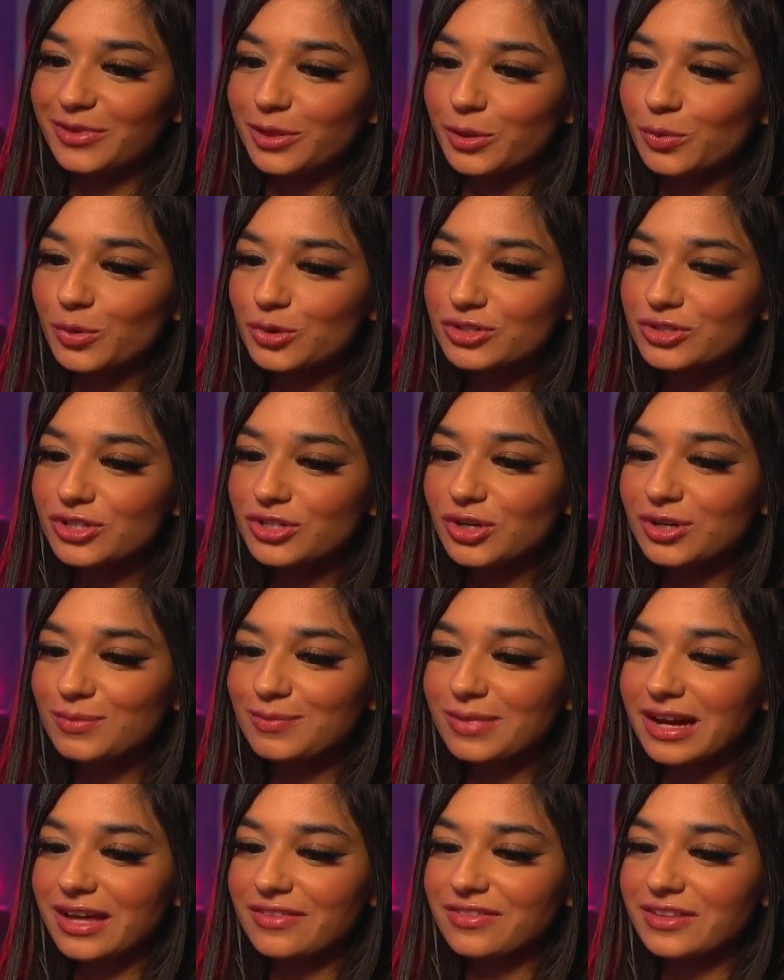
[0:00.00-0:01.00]
What's the good and
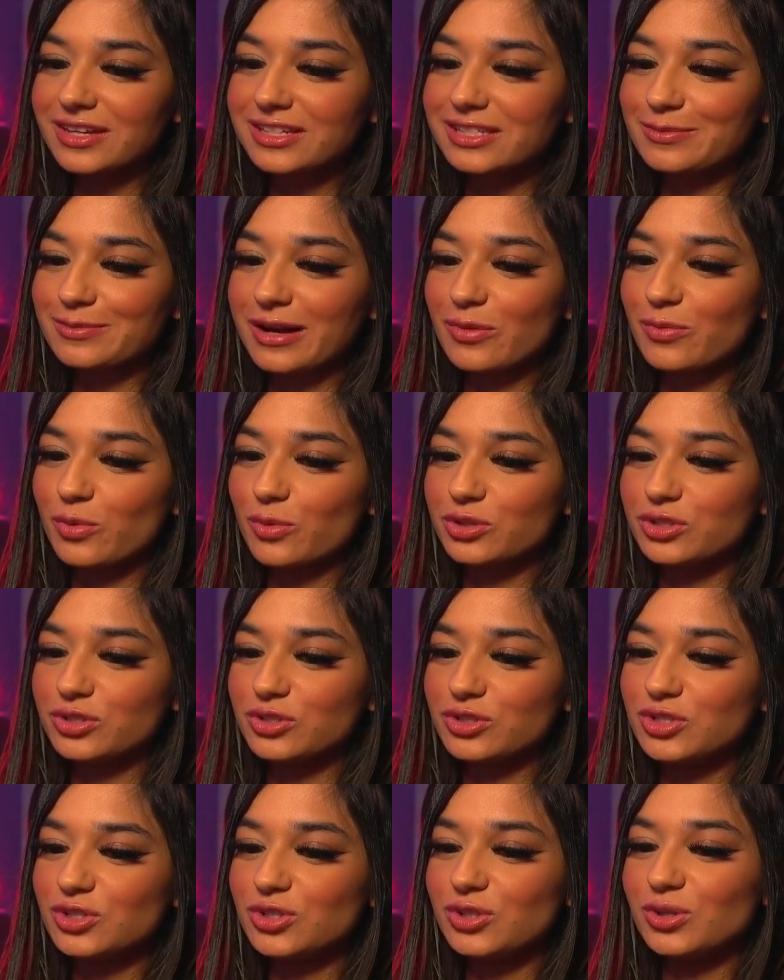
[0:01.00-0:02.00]
bad things about what you
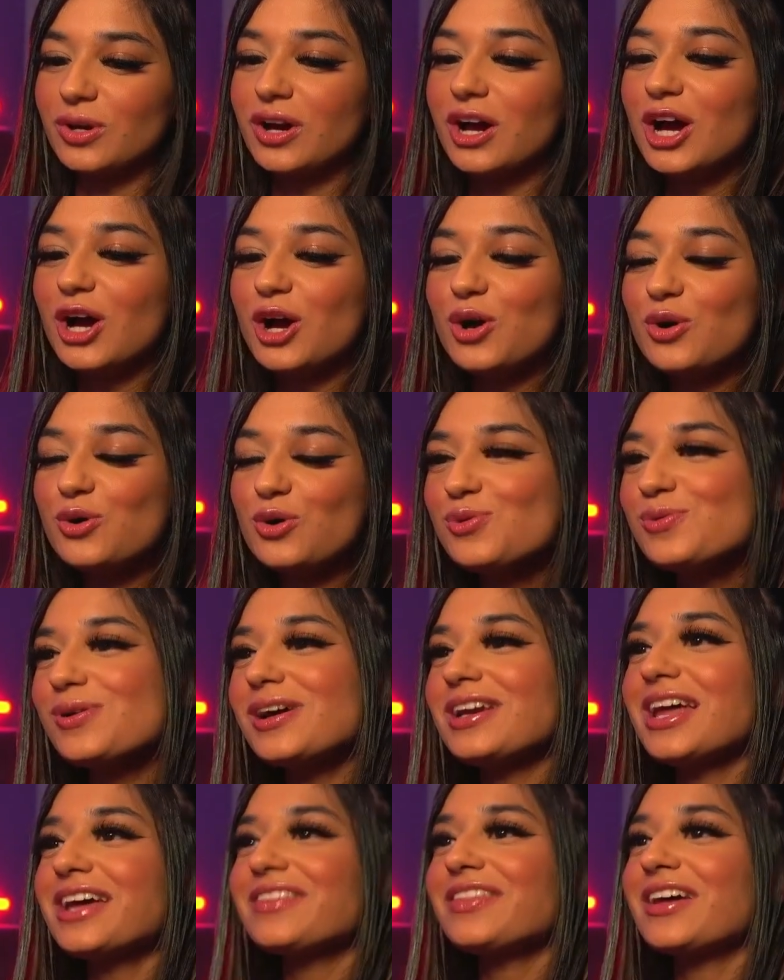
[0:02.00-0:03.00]
do? Oh, I
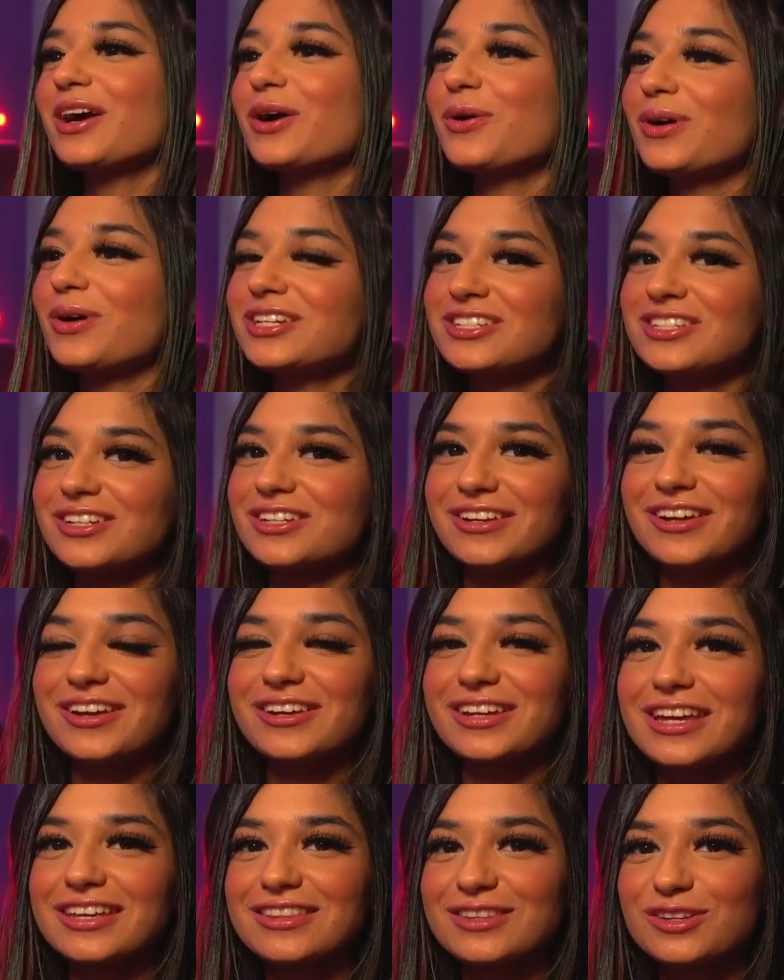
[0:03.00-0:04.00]
like that question.
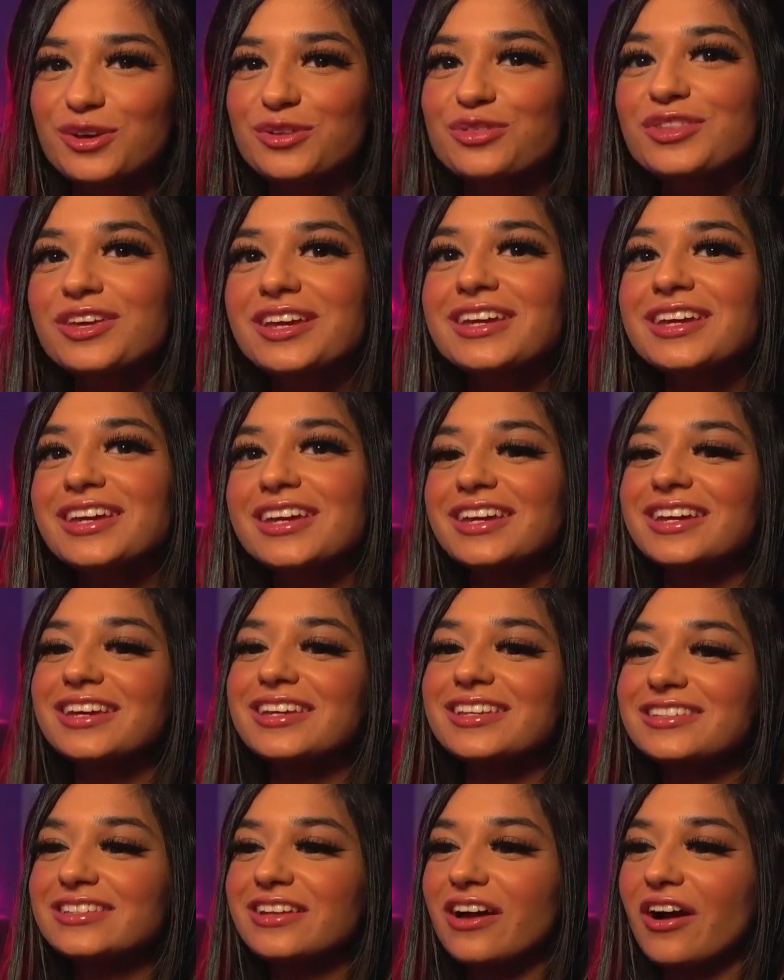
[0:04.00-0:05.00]
Okay, the good thing
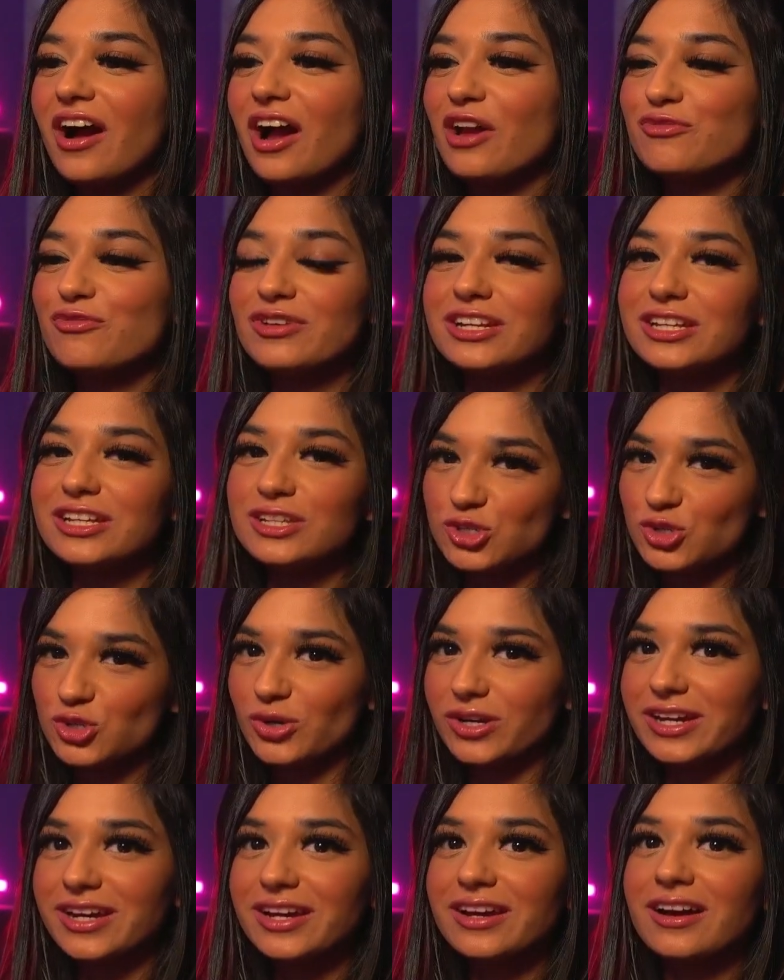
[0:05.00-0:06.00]
is I really enjoy
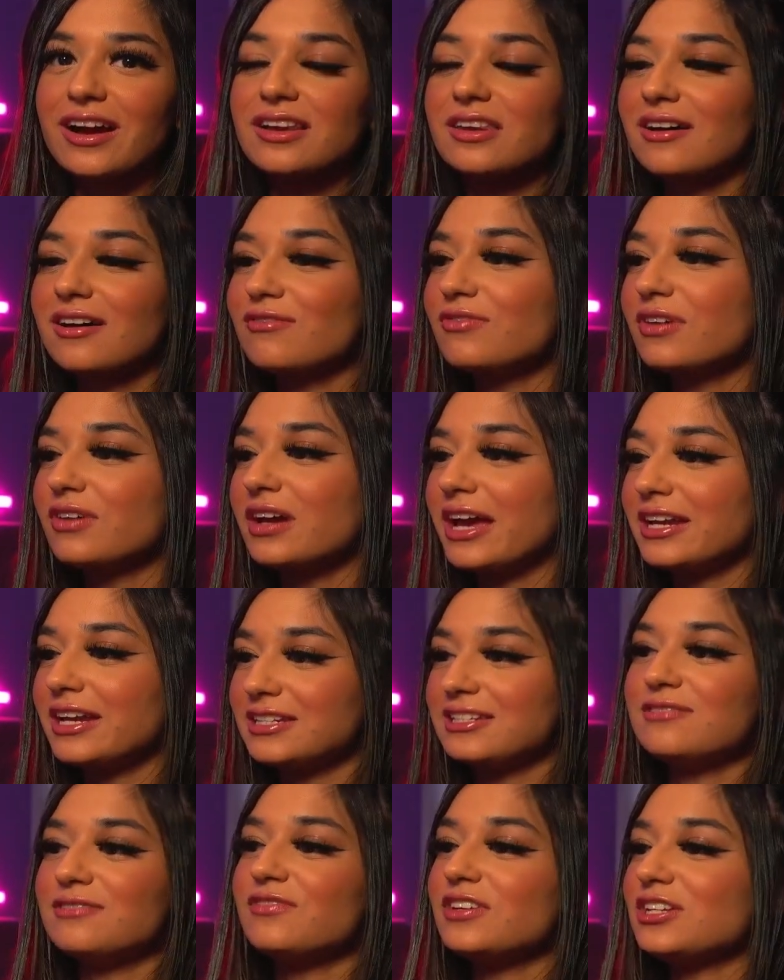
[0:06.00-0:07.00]
it. I love
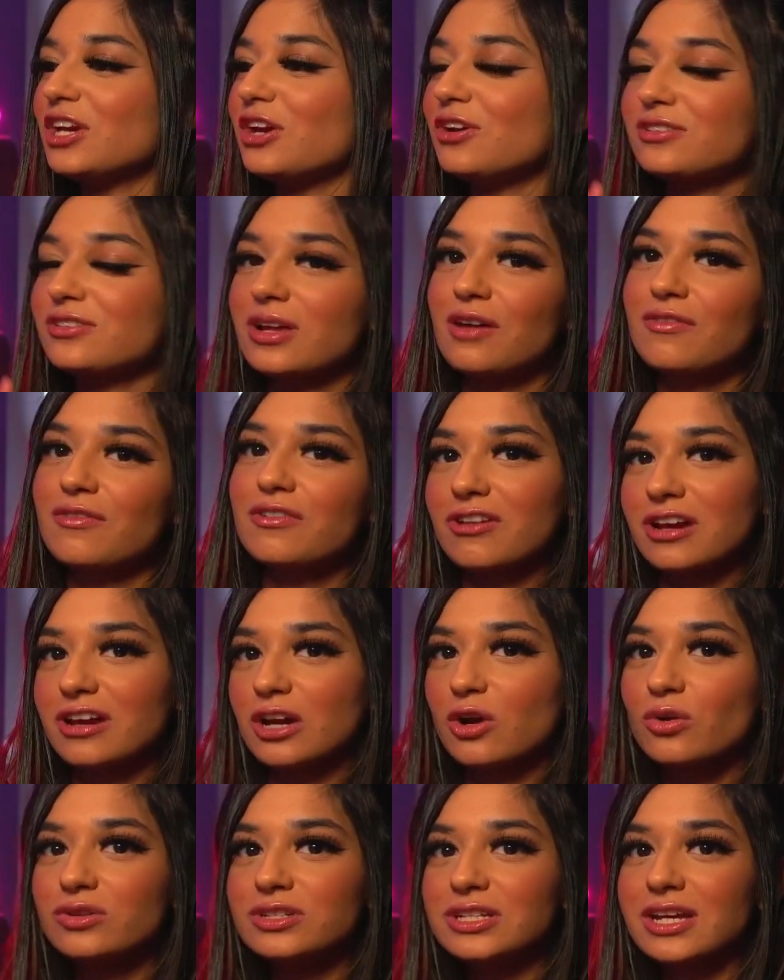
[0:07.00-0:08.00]
editing videos. I love creating
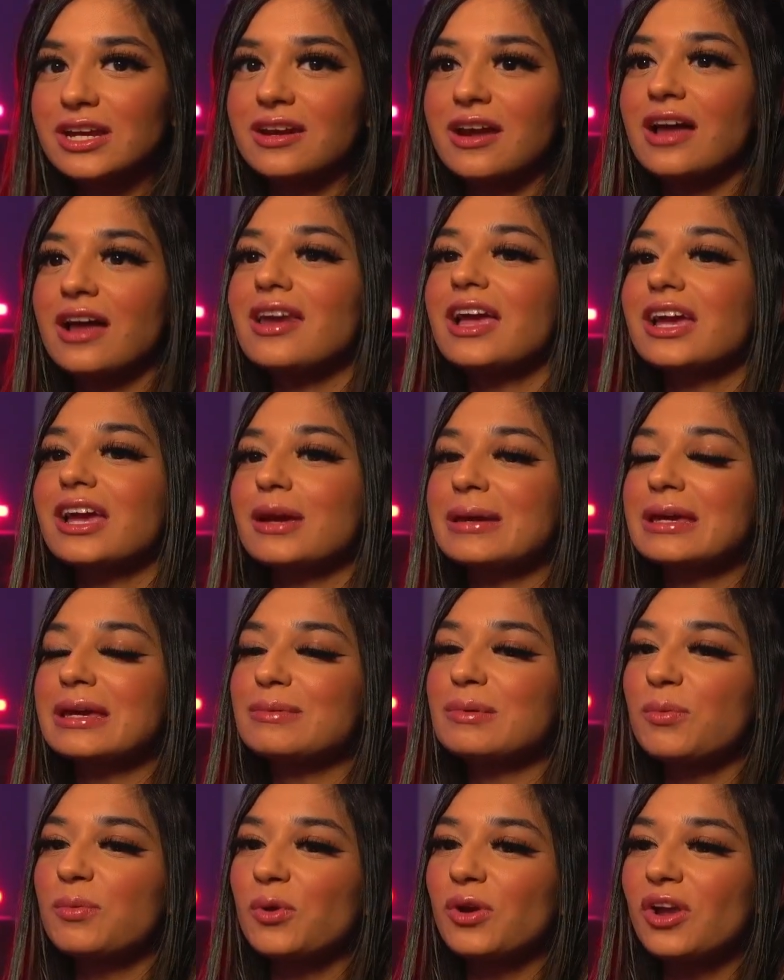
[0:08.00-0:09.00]
content. I like making
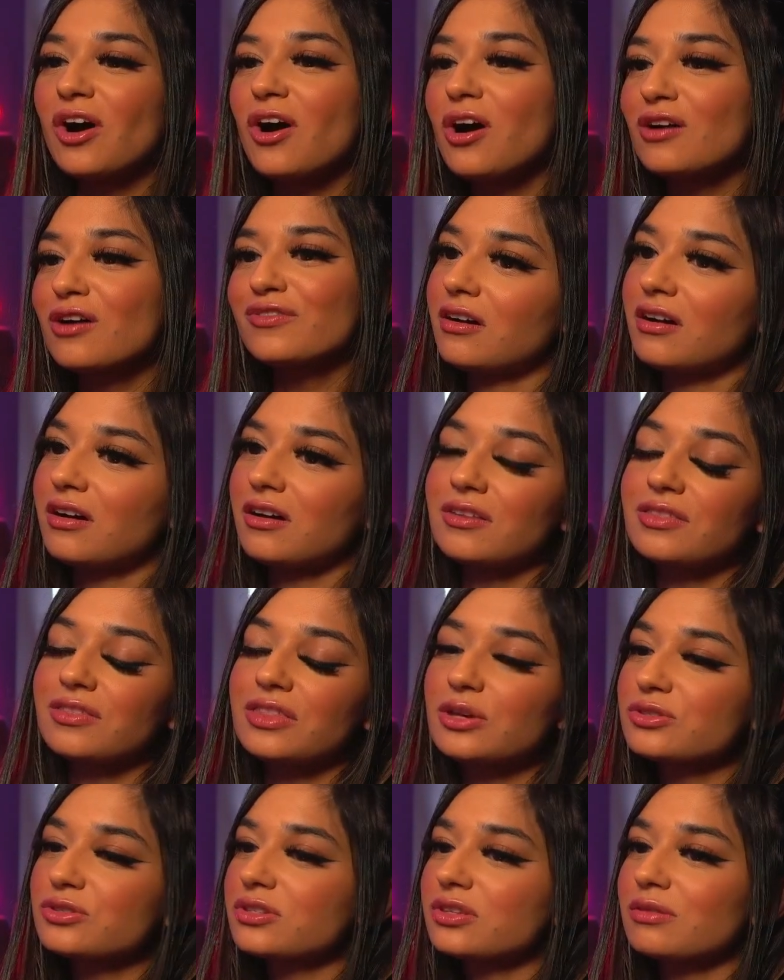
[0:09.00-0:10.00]
people laugh. There
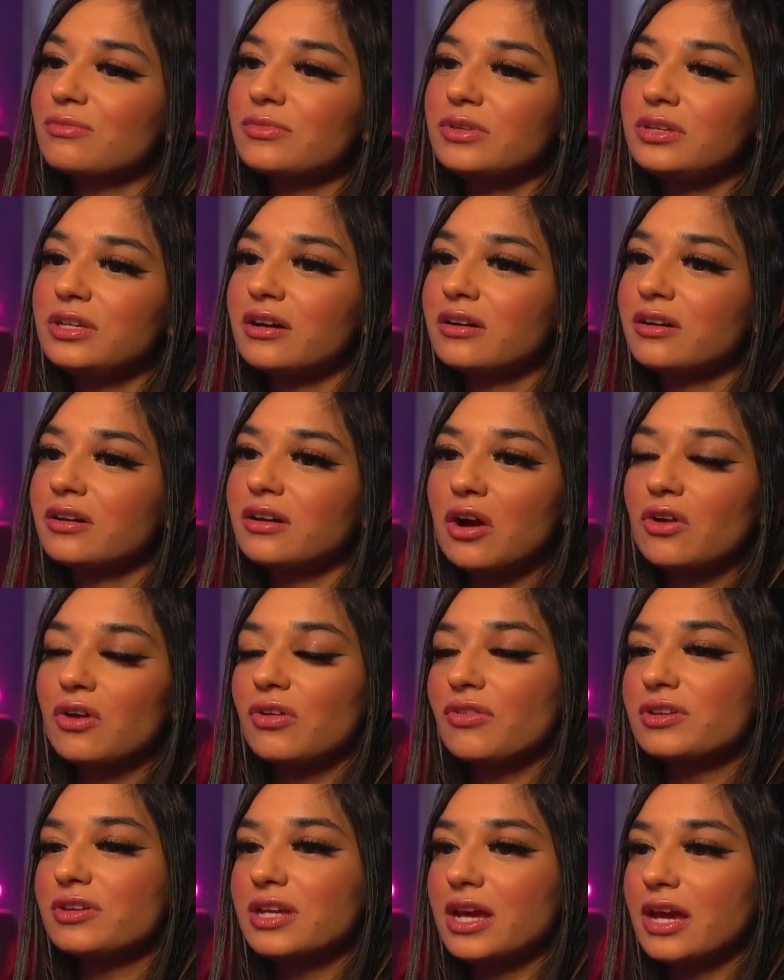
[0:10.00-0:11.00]
was some young girl the
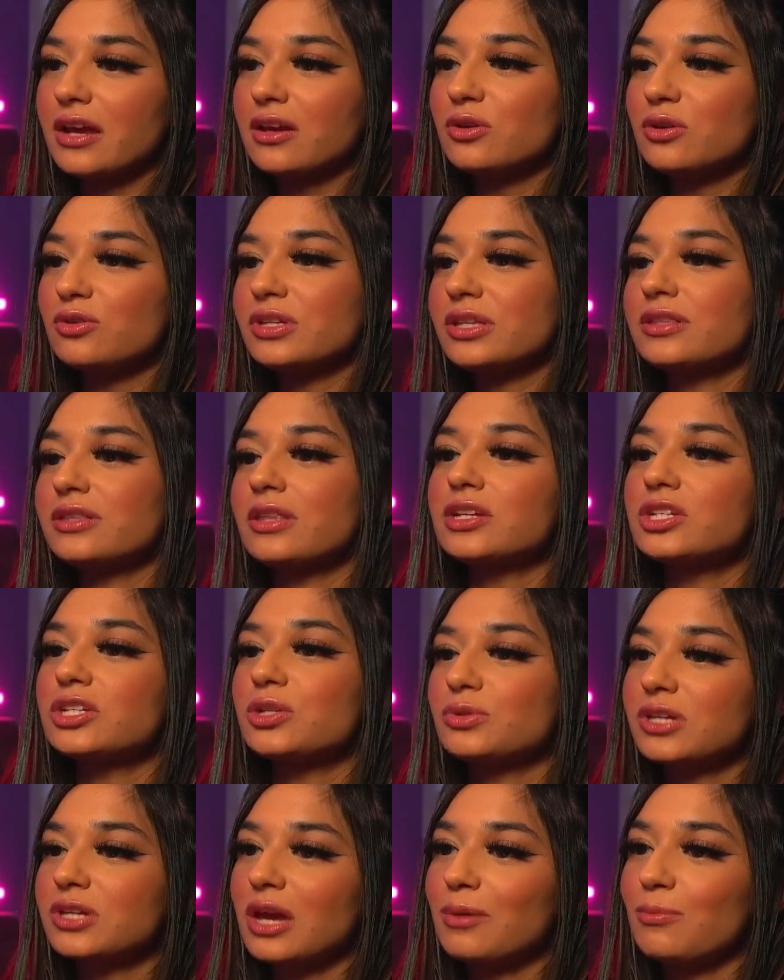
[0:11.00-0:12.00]
other day who said that she
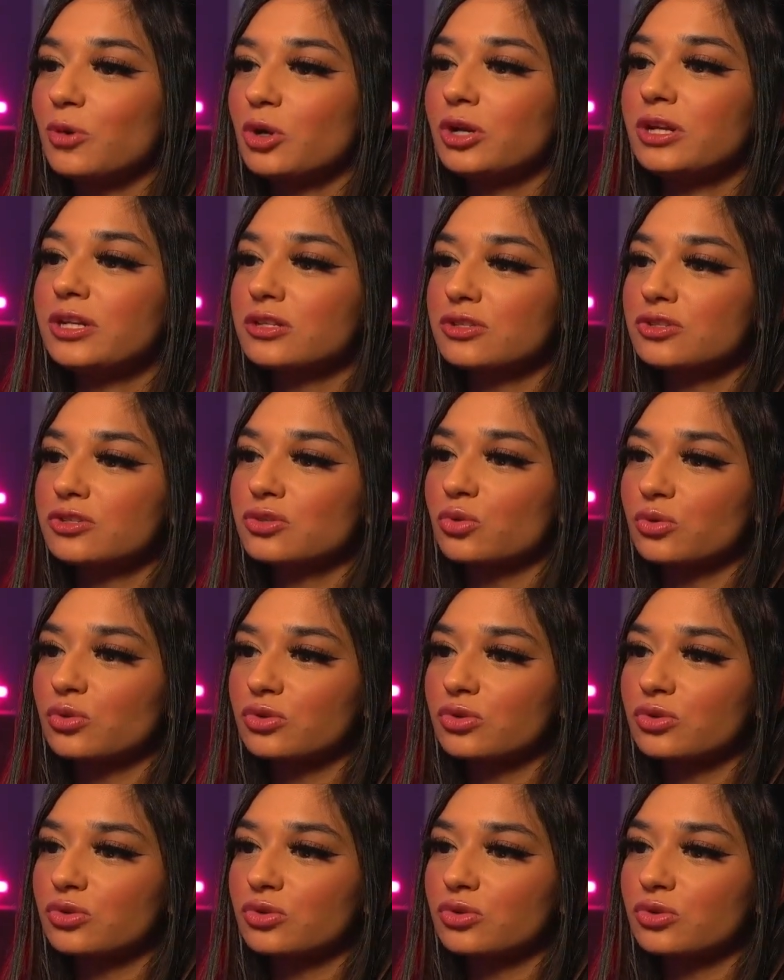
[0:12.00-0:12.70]
was getting bullied in school.